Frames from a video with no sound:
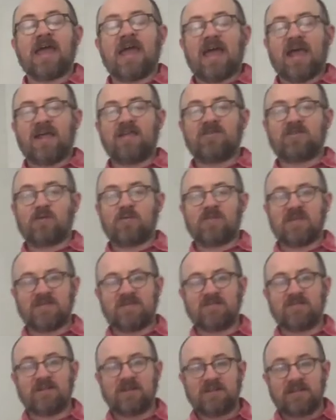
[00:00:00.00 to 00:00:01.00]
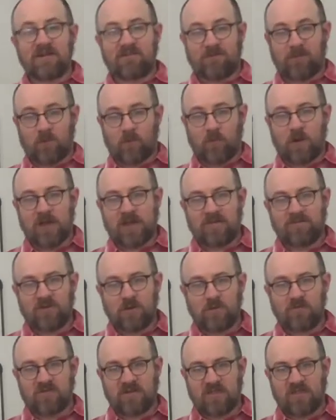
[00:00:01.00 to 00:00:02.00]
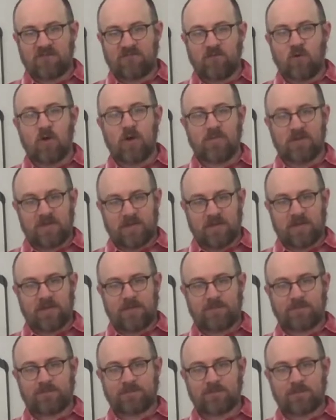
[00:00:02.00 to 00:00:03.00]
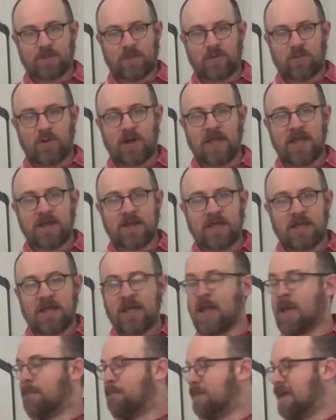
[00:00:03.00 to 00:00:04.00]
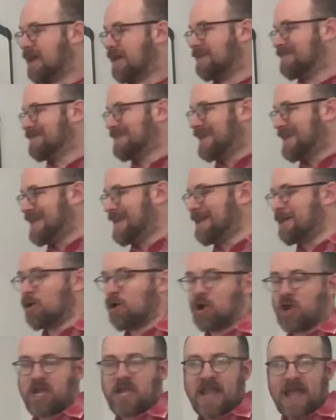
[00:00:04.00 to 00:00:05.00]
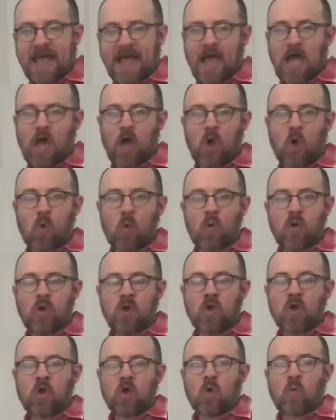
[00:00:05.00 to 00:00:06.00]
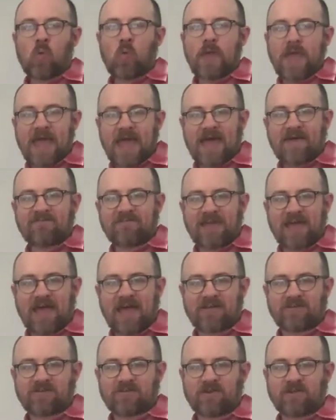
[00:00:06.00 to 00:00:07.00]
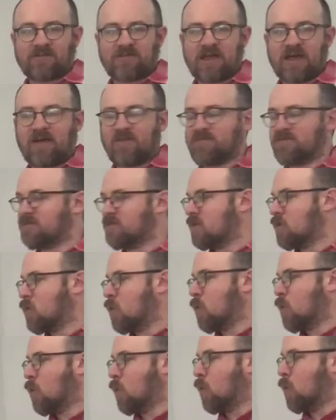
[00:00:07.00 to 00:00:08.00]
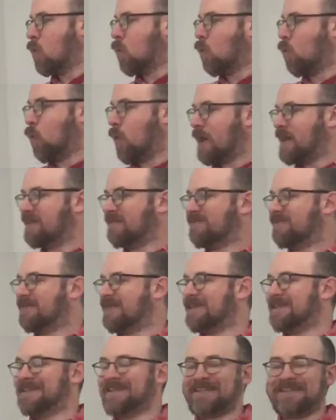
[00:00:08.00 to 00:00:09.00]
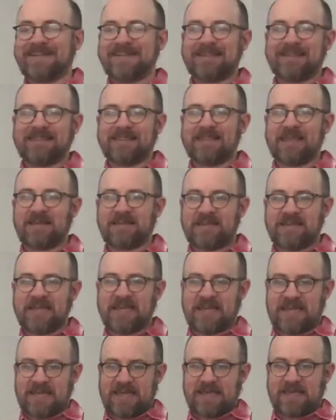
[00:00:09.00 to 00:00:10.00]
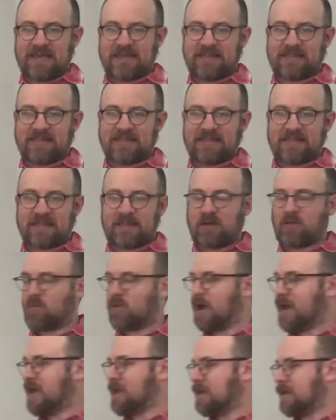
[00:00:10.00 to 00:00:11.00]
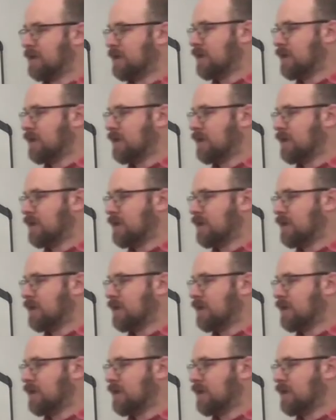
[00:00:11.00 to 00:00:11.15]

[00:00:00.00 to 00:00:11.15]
And so this is a different way of using the formula, right? Because here now we have to ask ourselves, what is the D, right?